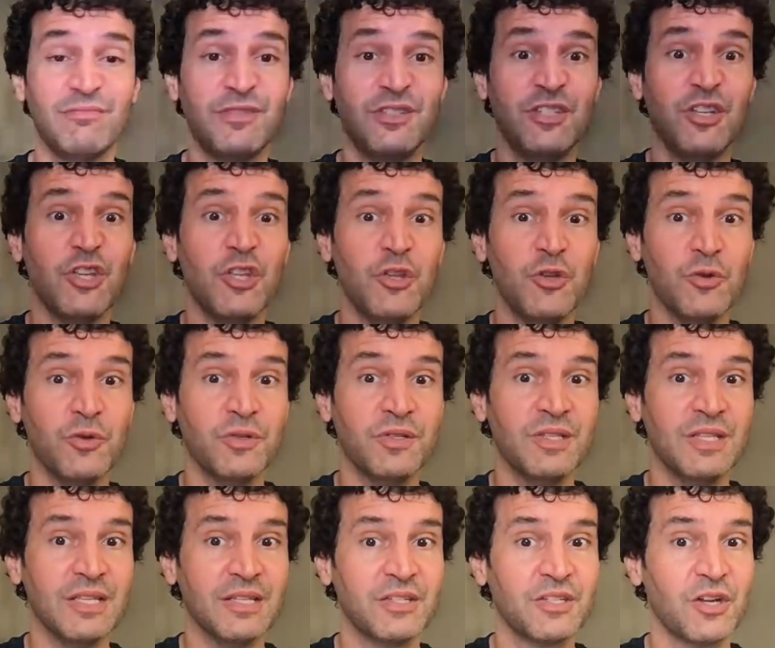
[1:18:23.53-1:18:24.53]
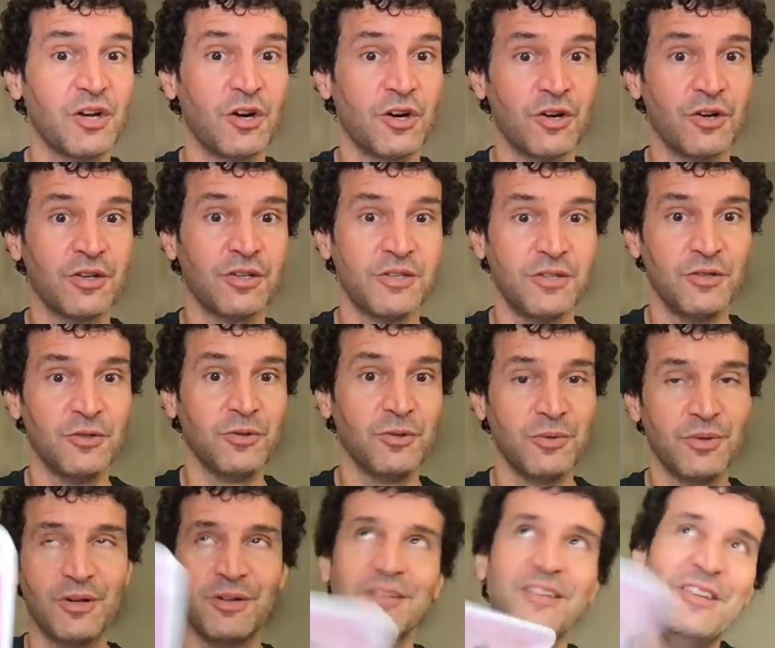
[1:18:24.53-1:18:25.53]
use this card to,
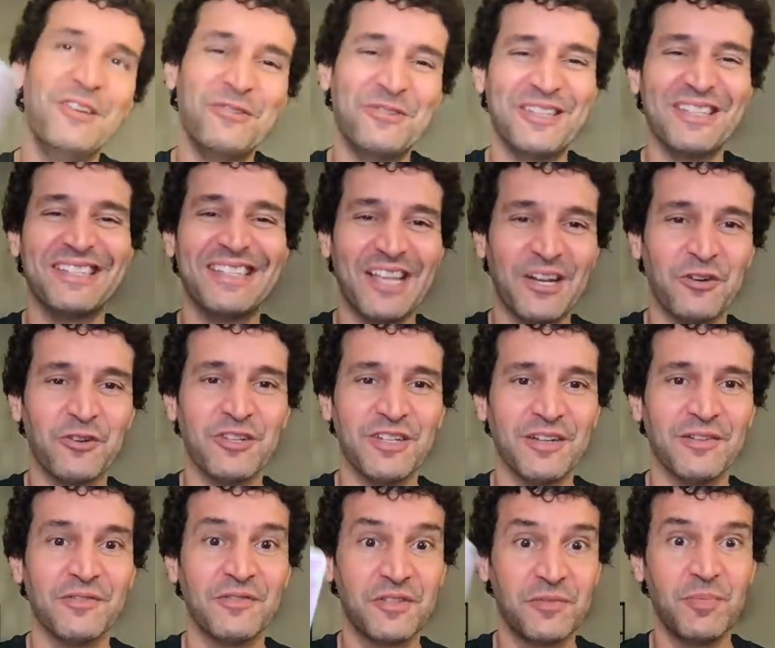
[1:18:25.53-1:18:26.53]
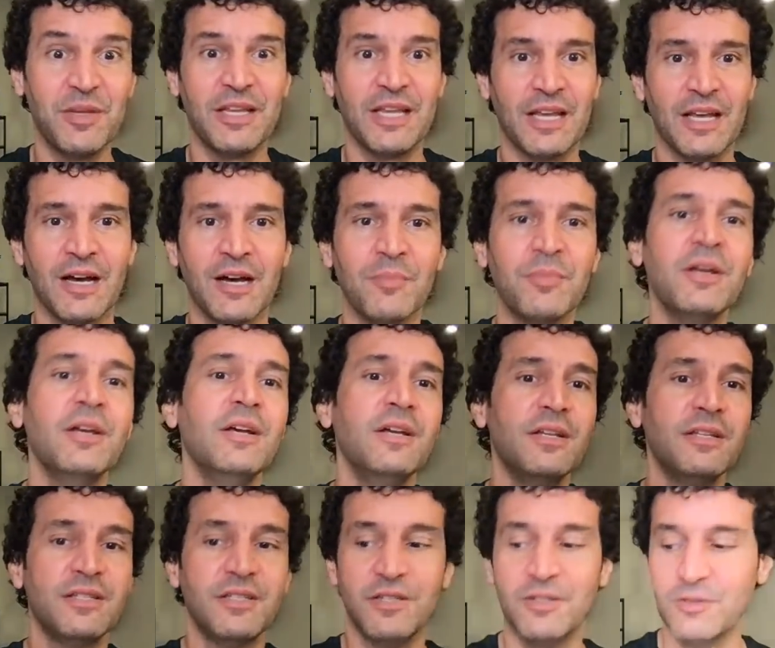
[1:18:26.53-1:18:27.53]
or use this energy of speaking up
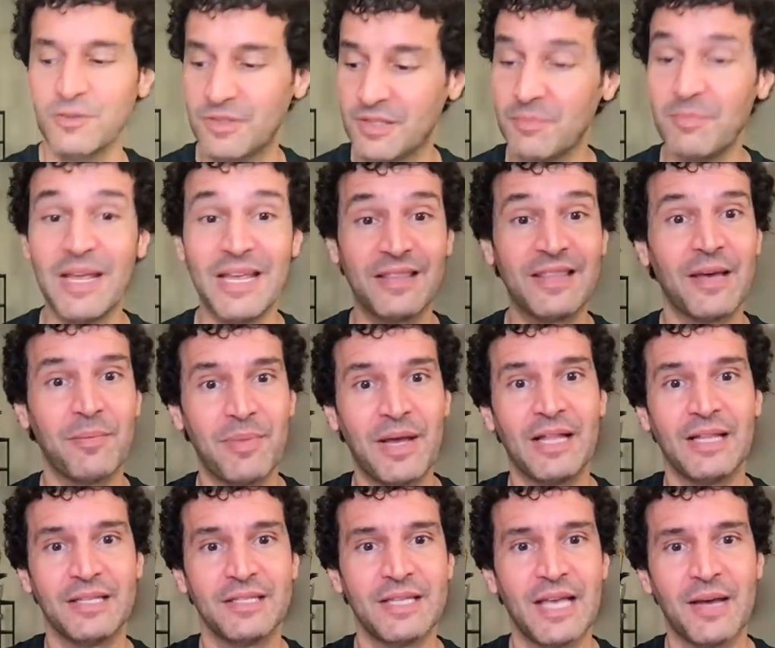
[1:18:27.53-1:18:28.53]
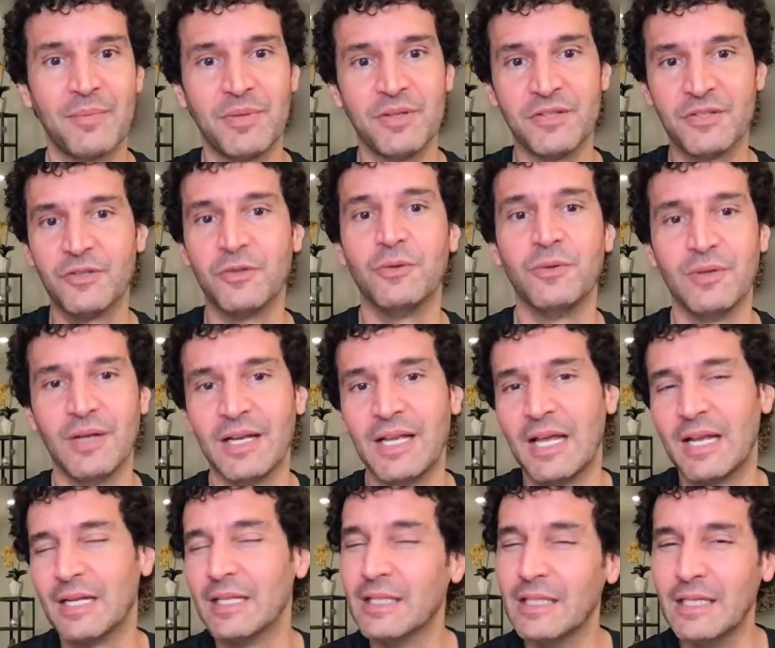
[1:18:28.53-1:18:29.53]
to make that balance happen. So again,
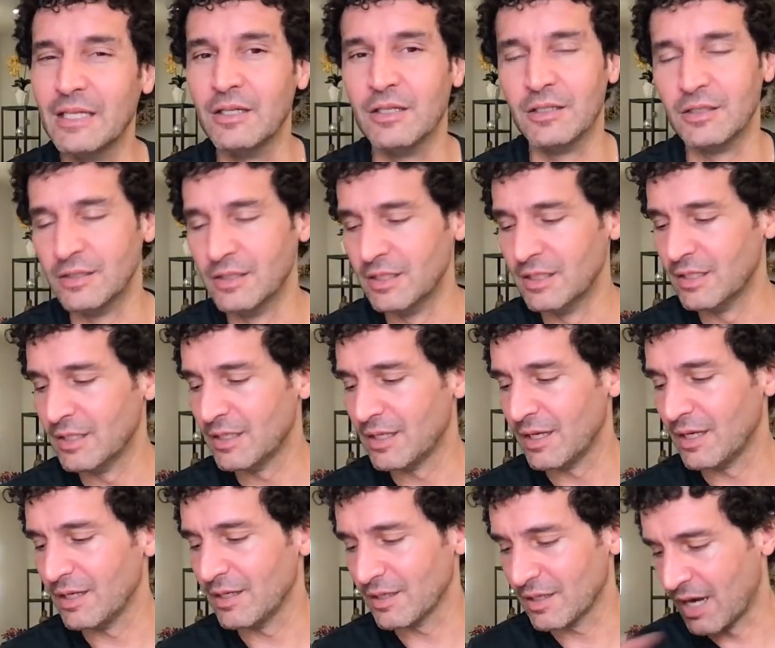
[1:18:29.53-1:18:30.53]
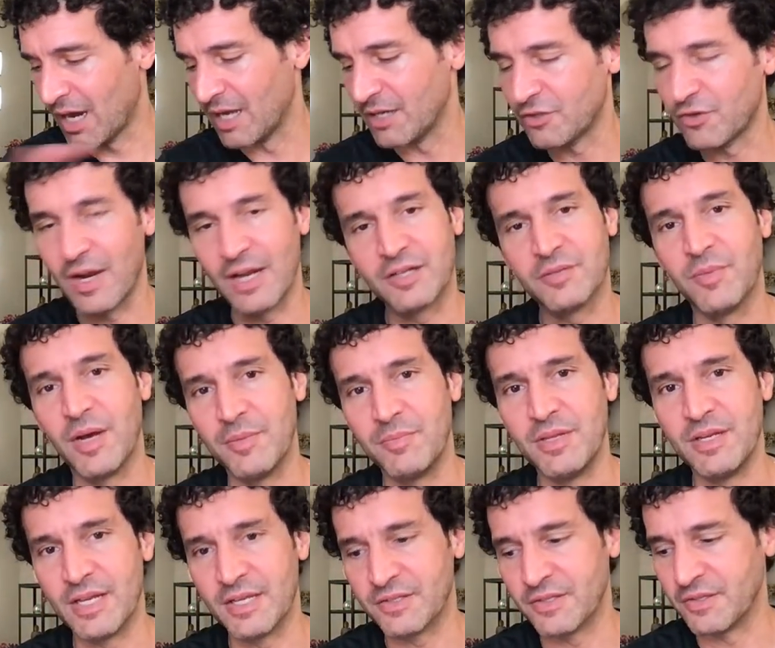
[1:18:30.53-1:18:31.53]
a legal contract might be
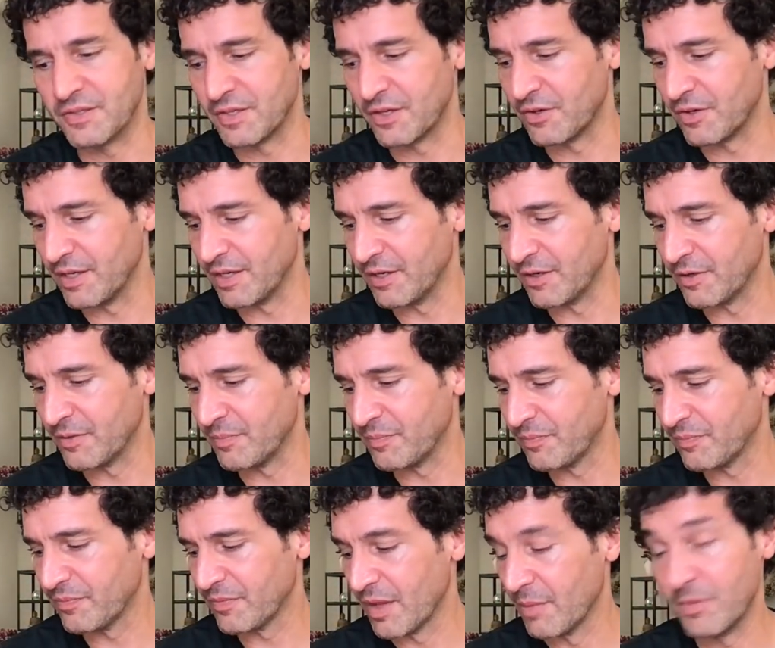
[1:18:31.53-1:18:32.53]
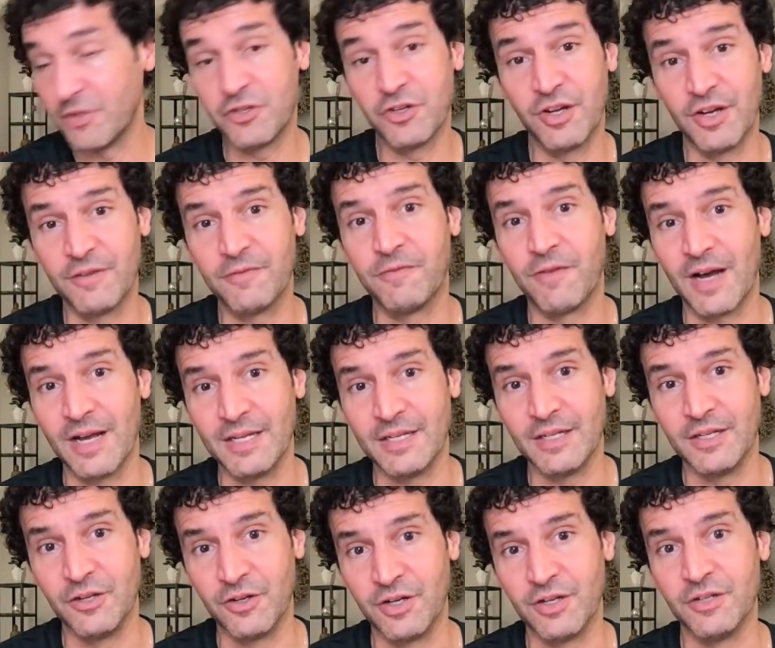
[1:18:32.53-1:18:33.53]
necessary here, but you're going to find
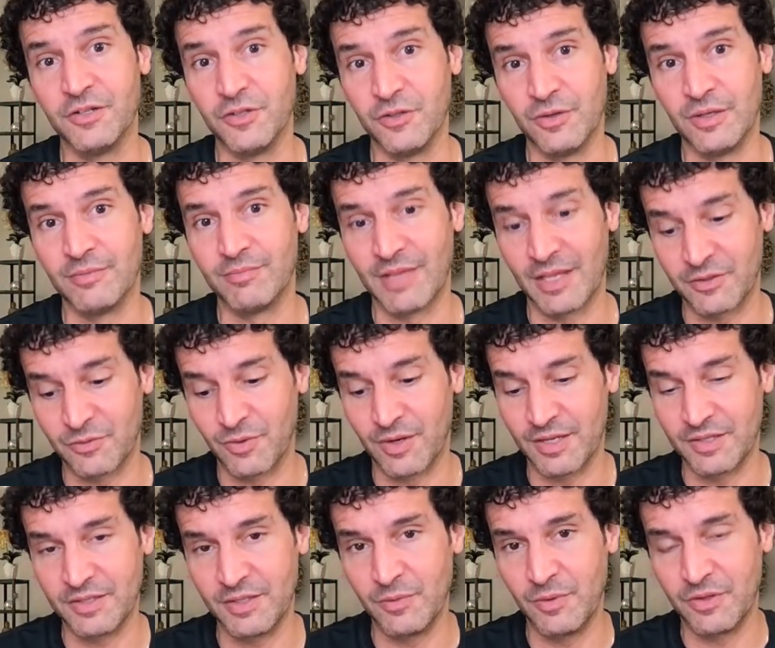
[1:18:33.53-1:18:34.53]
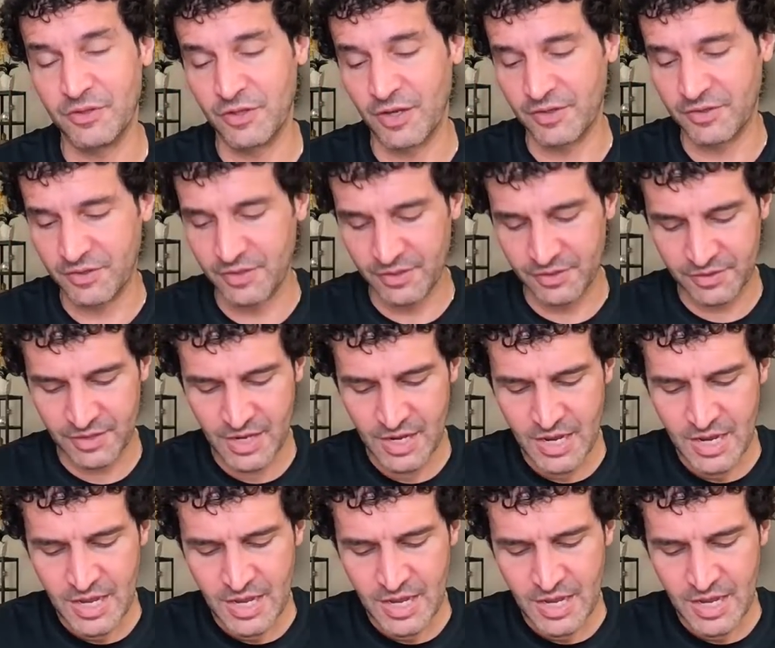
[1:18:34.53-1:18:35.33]
it. You're going to do it. That's what I see with Justice.